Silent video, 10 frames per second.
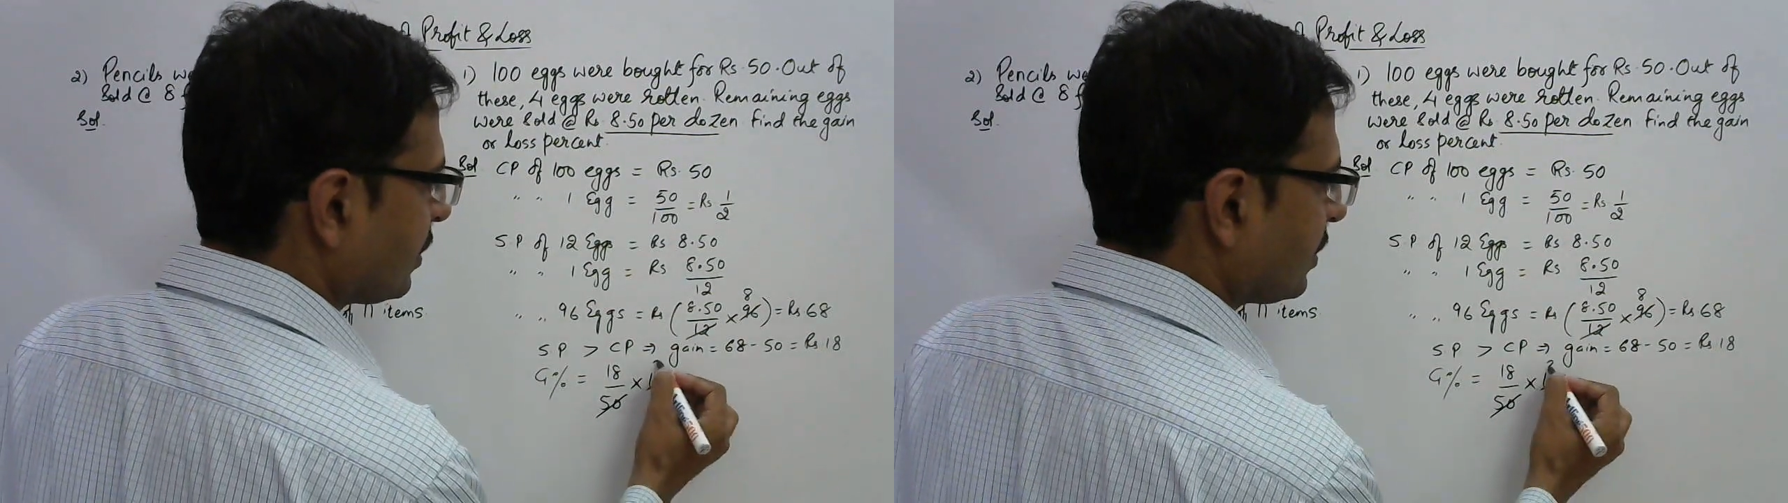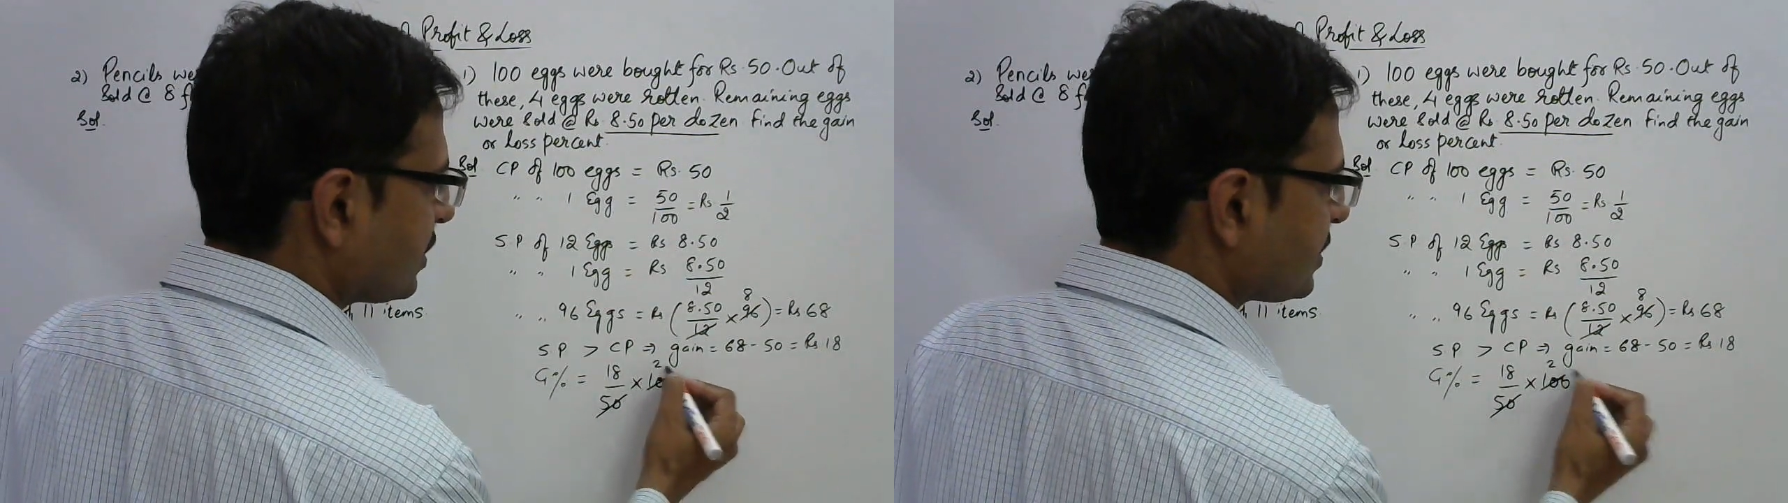
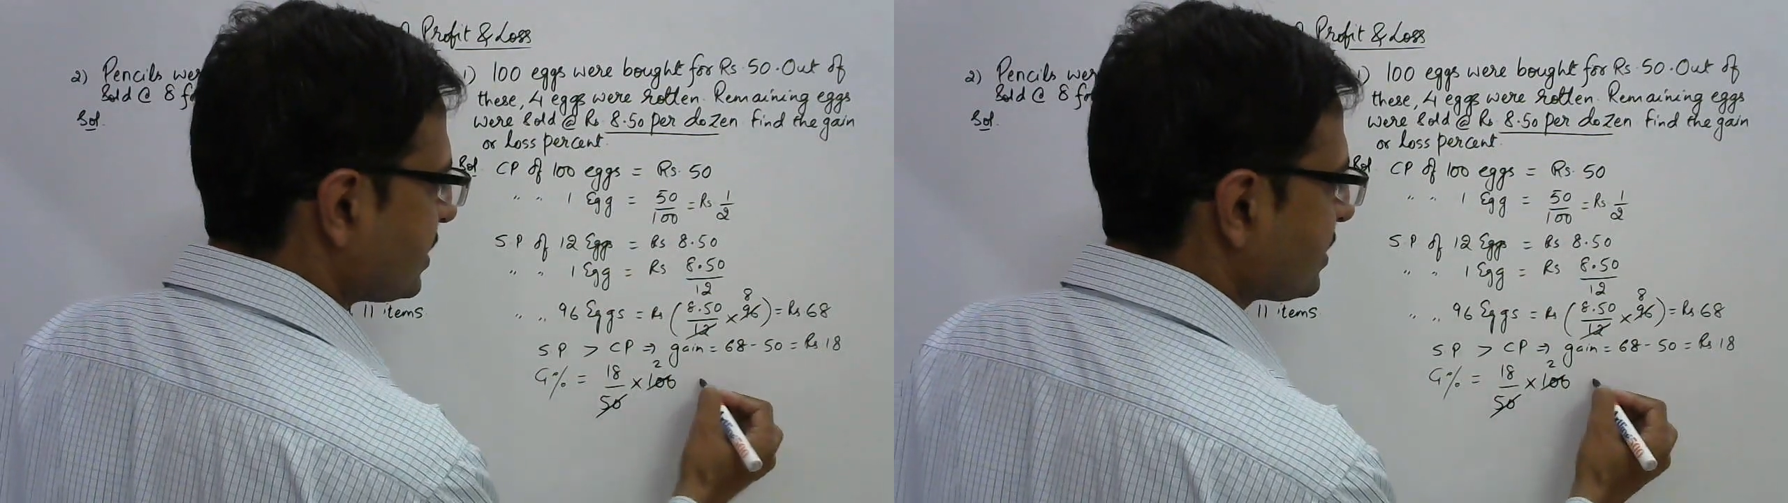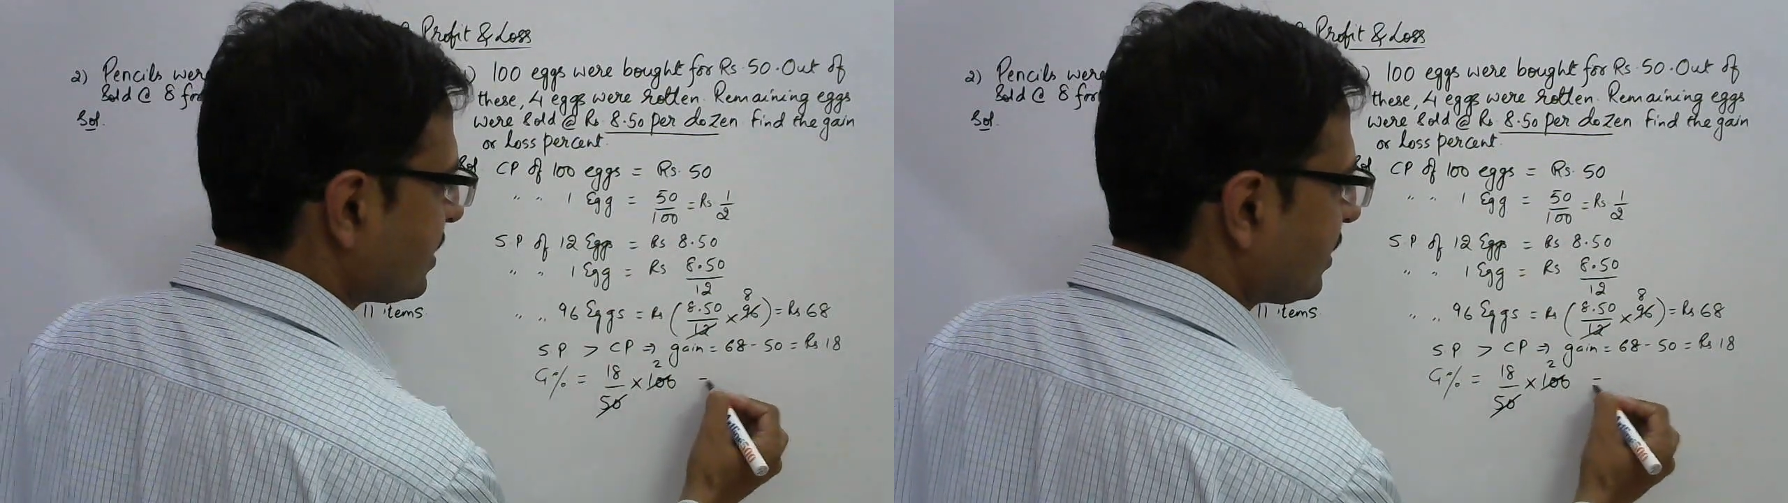This is
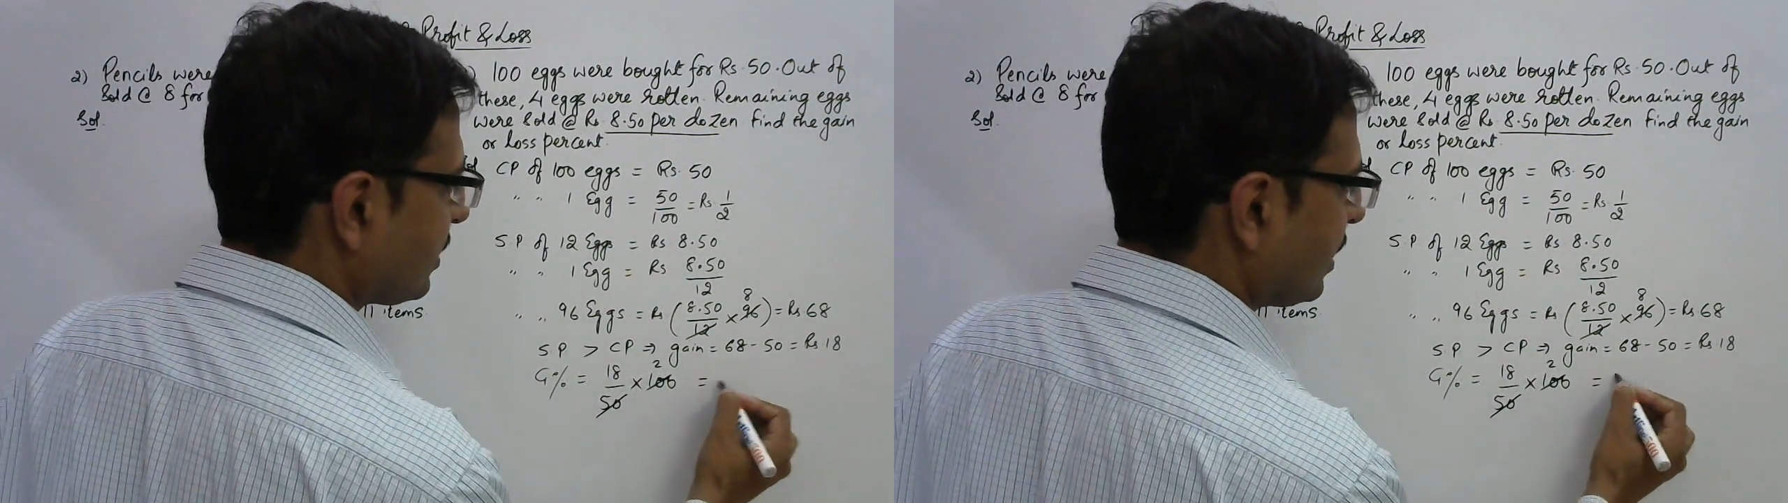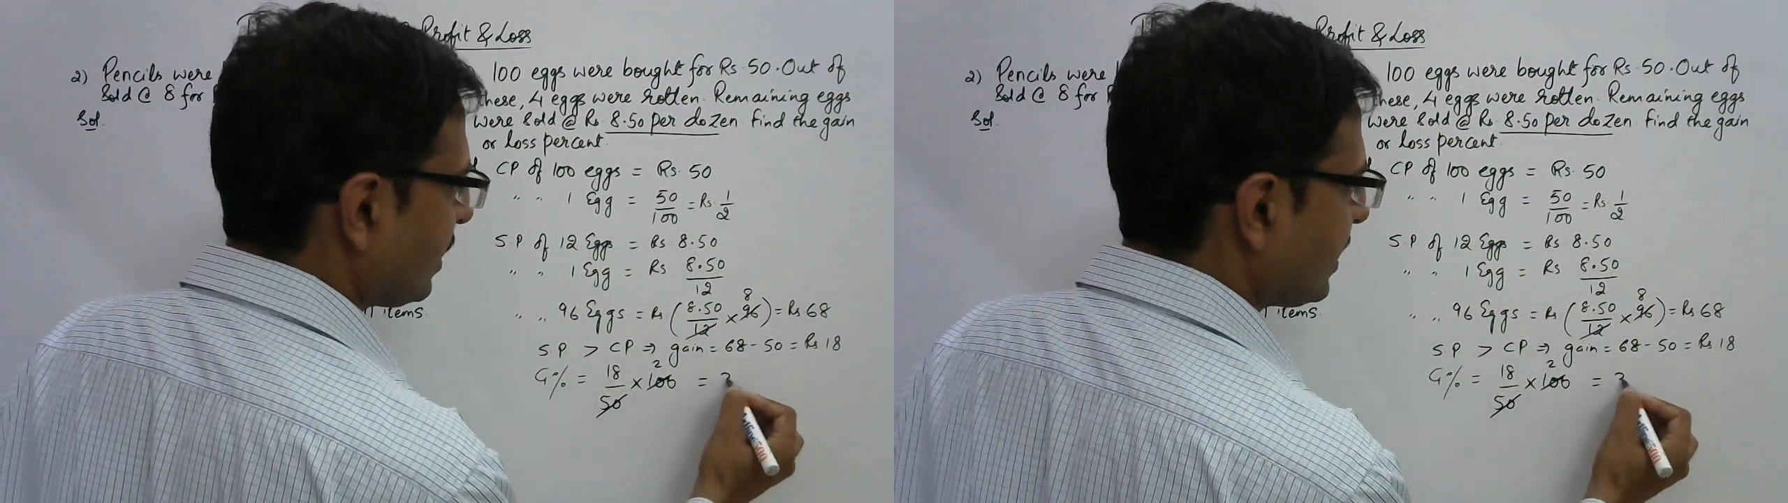
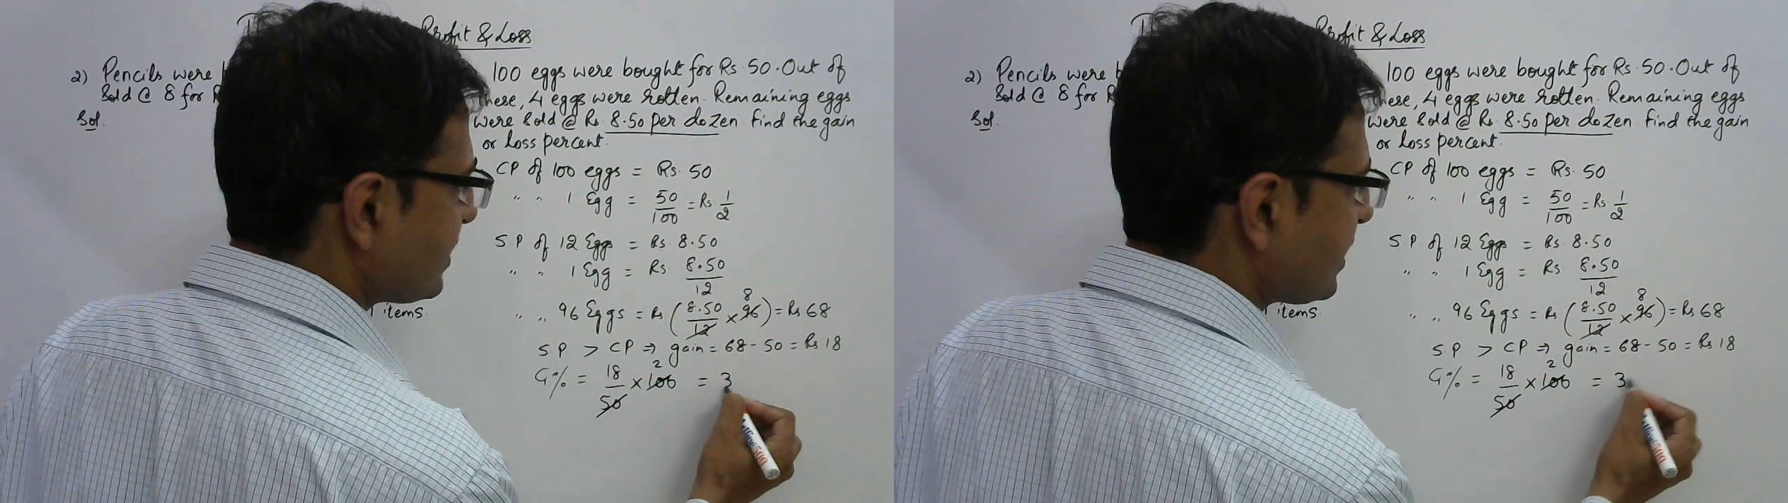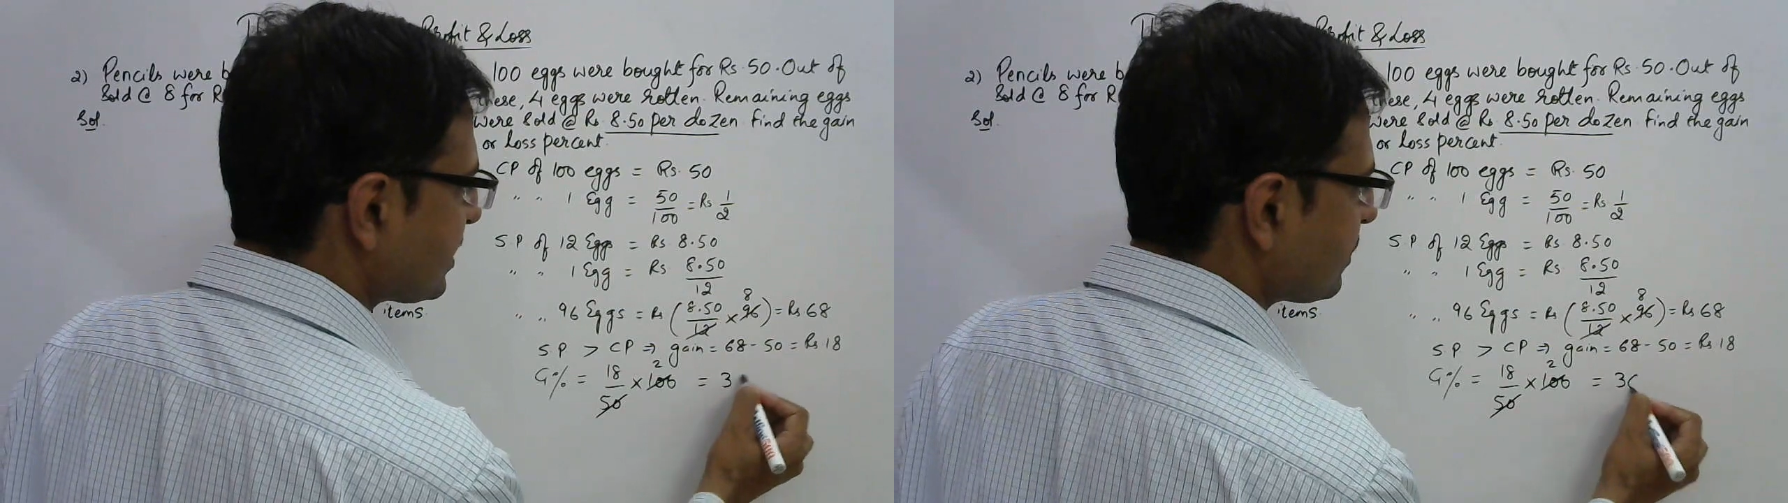
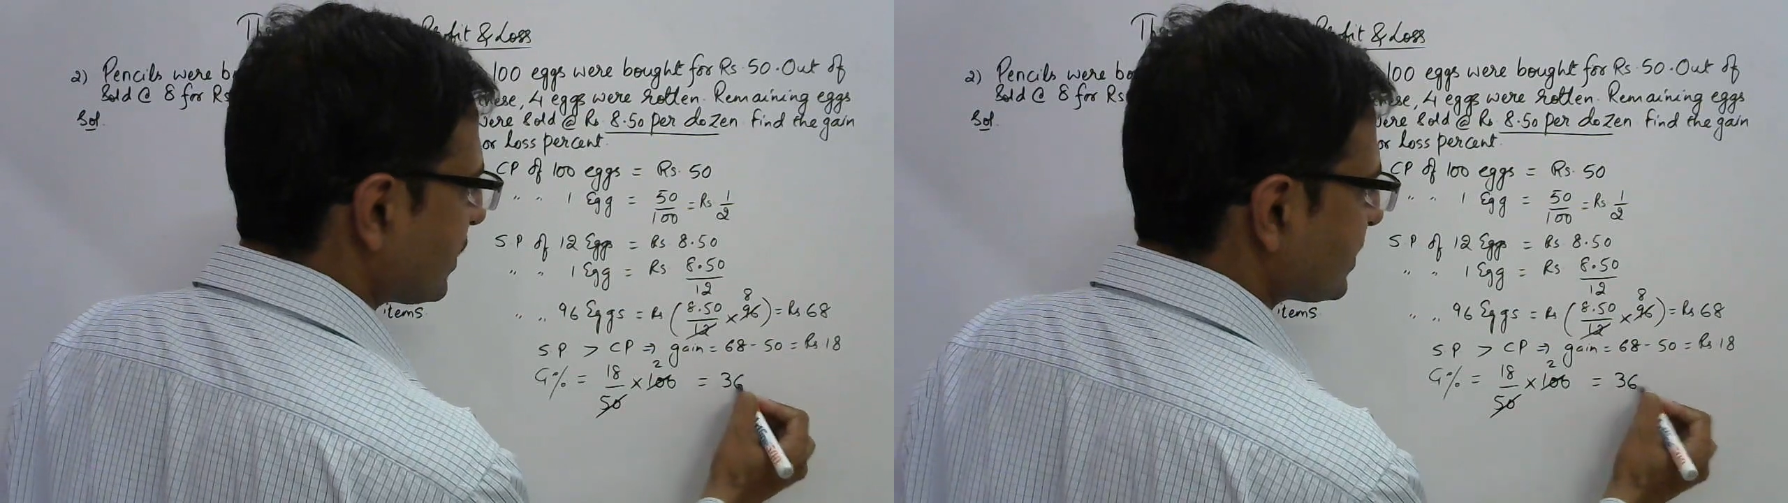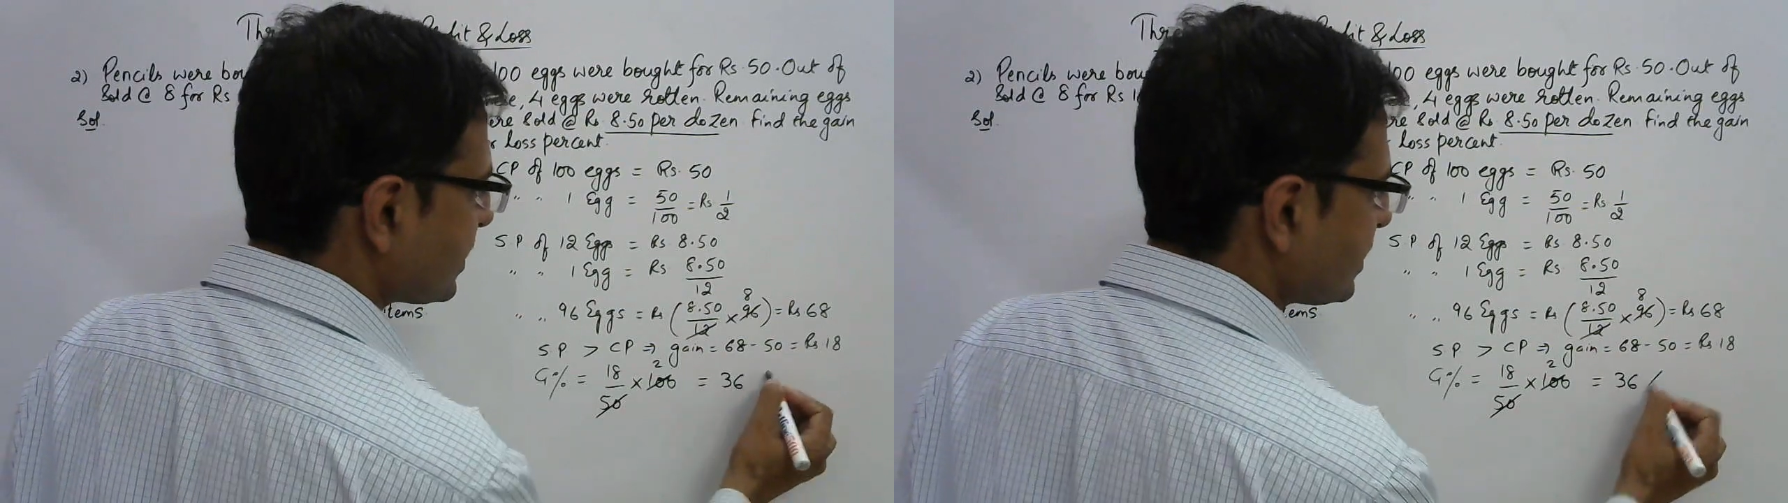
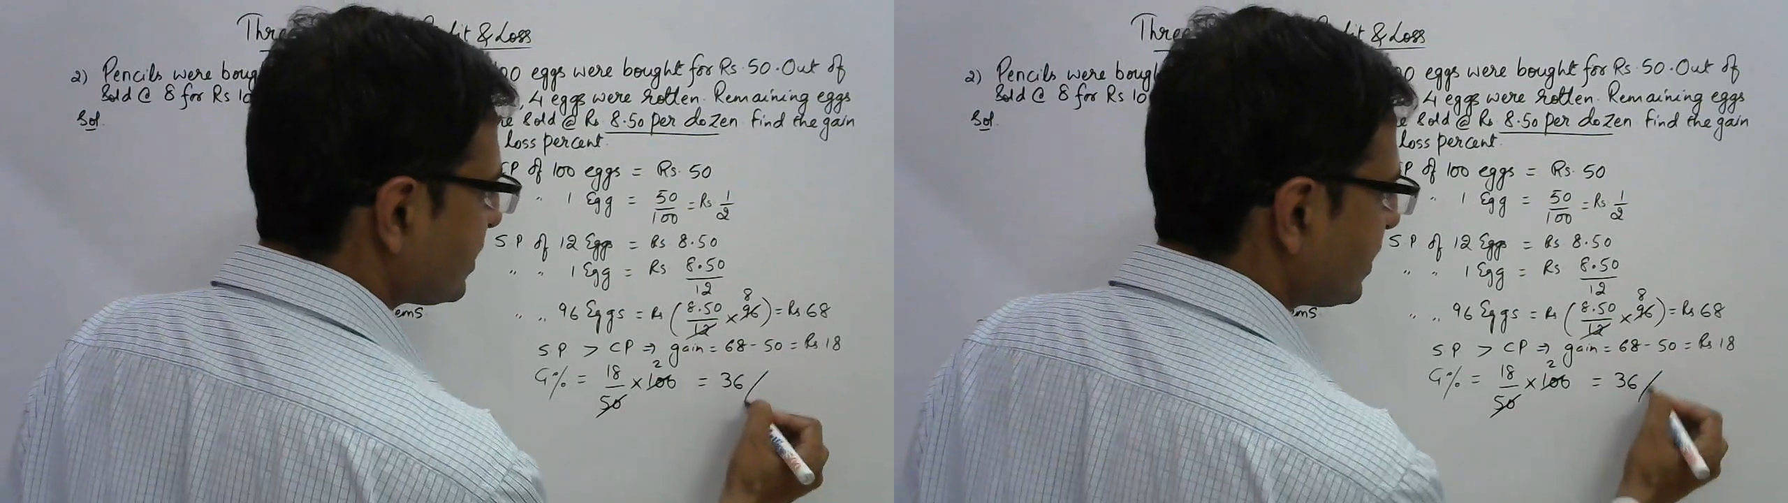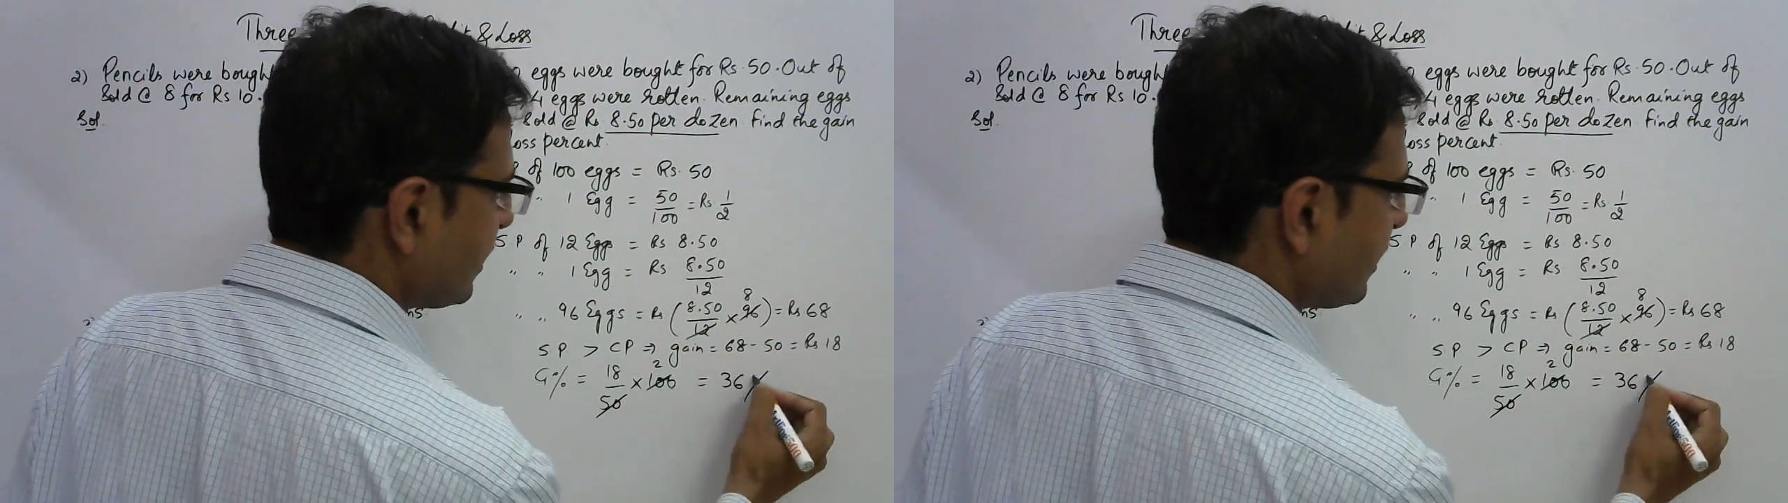36%